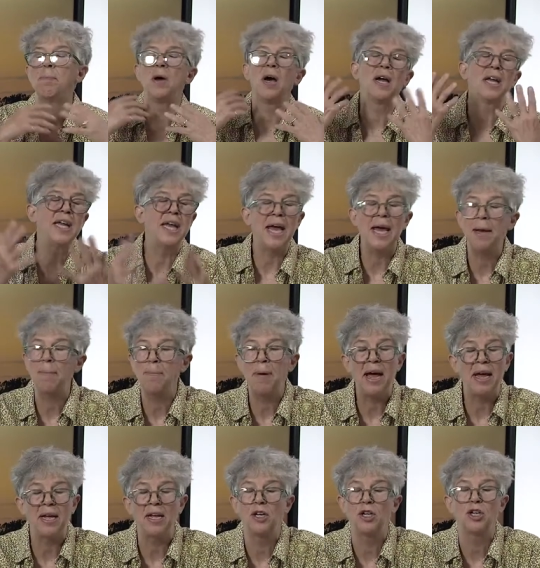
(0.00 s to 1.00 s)
again
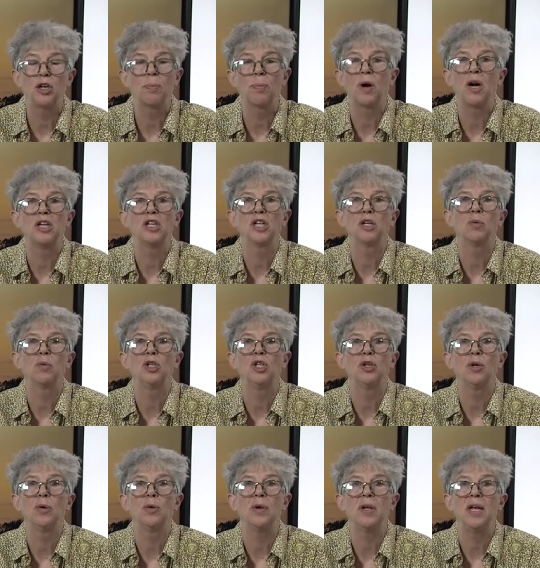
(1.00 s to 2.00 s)
back into your project, which
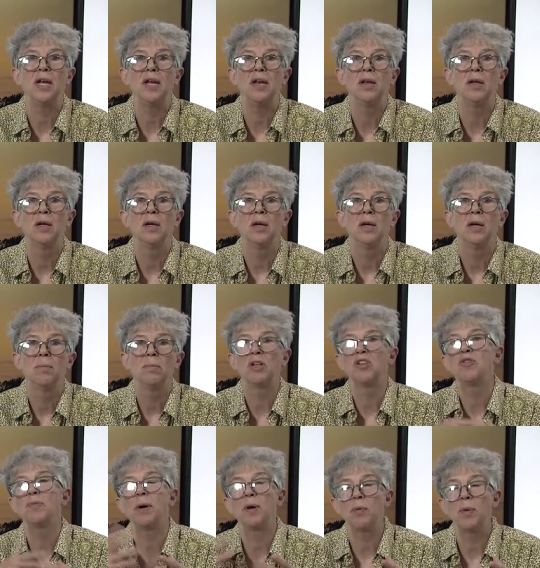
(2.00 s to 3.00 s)
you don't need.
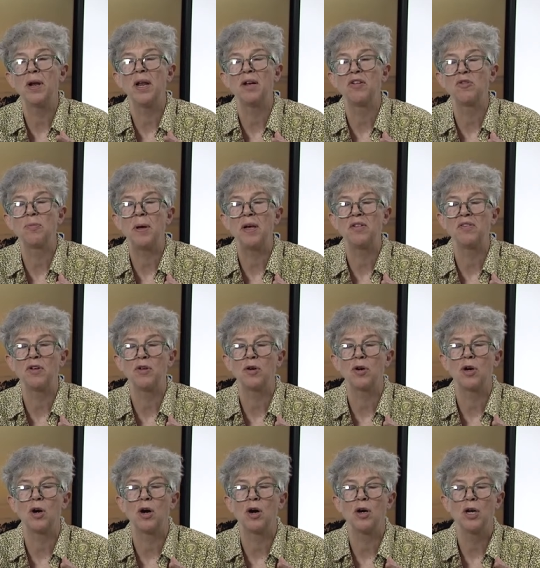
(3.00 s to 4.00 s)
Plus, you might run out of space on your
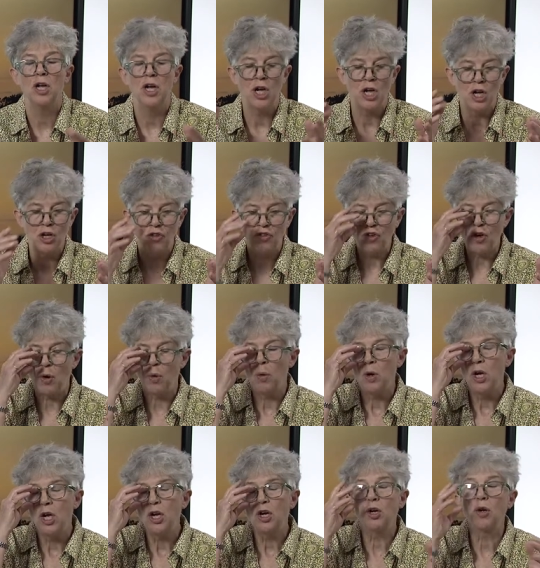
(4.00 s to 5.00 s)
card. So,
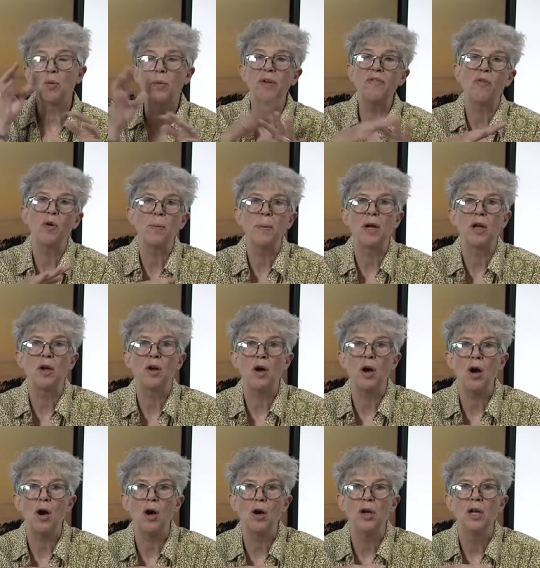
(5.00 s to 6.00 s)
you're going to reformat your
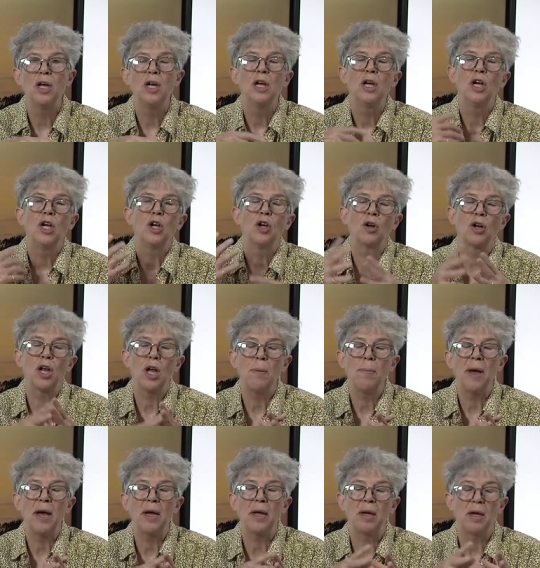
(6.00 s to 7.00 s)
card, you're going to come
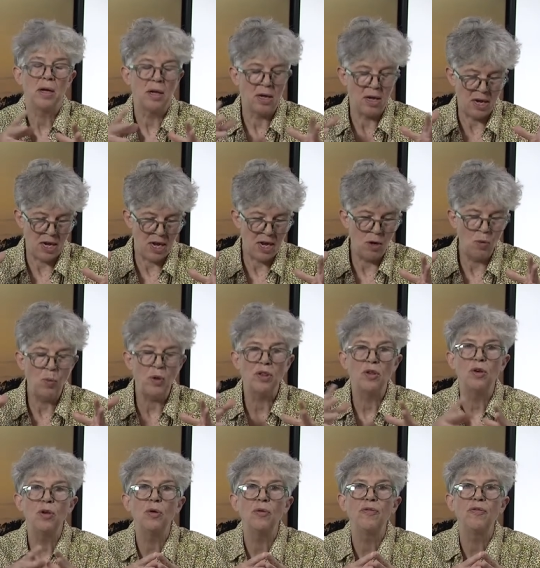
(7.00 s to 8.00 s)
back in
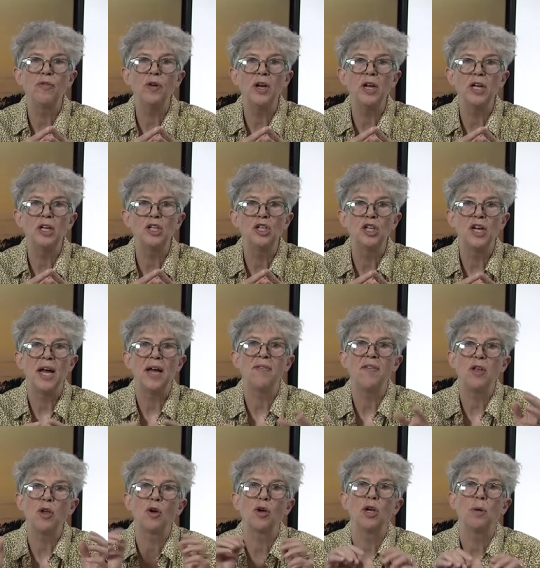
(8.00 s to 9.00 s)
with new footage, and
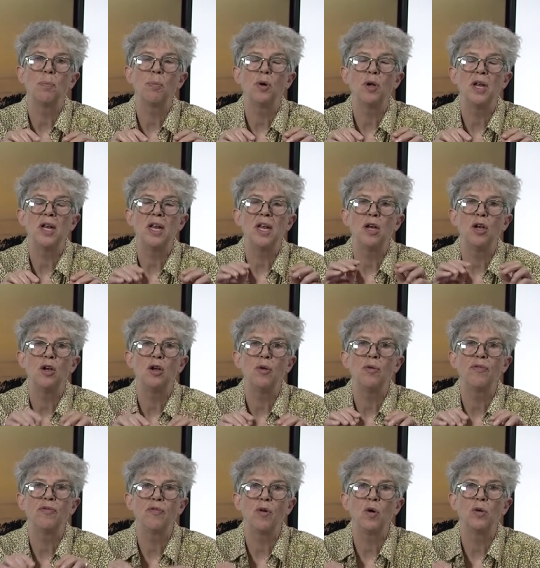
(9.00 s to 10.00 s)
then you're going to put it in a
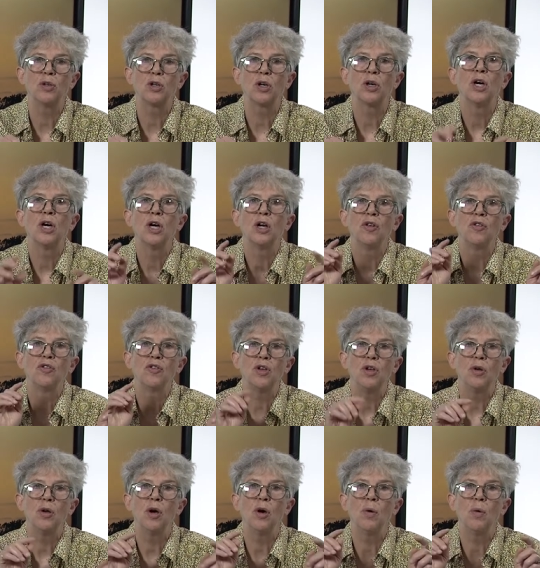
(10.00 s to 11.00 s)
new folder so
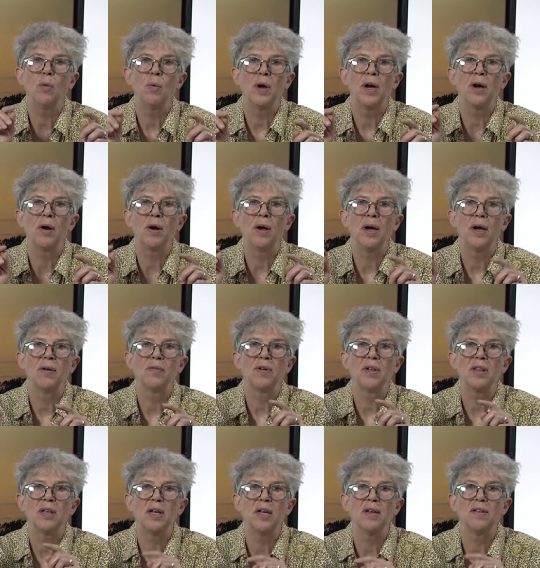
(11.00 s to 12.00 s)
you know where
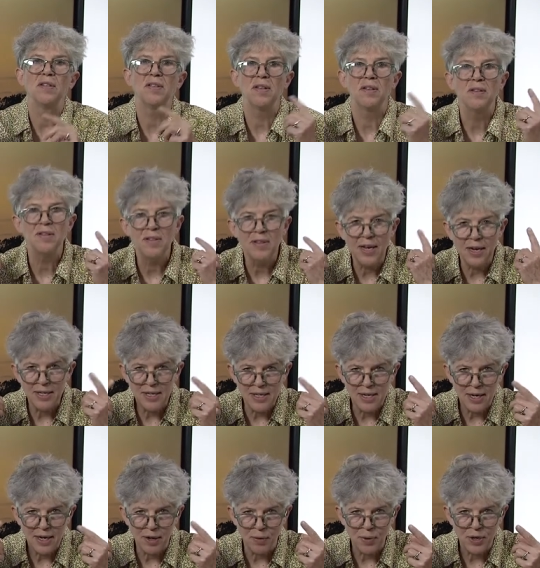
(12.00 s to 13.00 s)
everything is. This is the
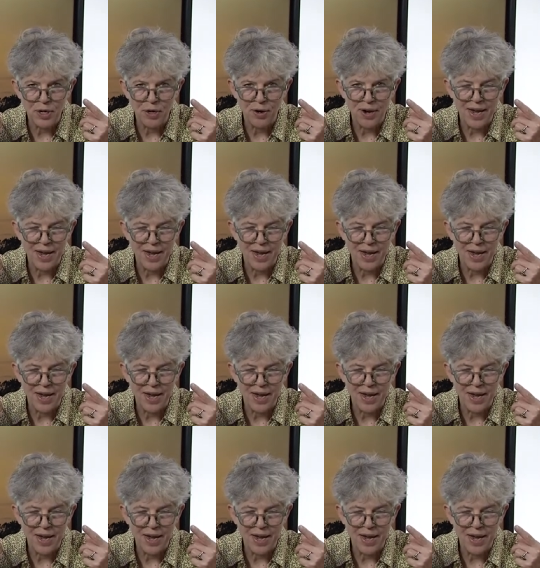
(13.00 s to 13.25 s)
idea when you're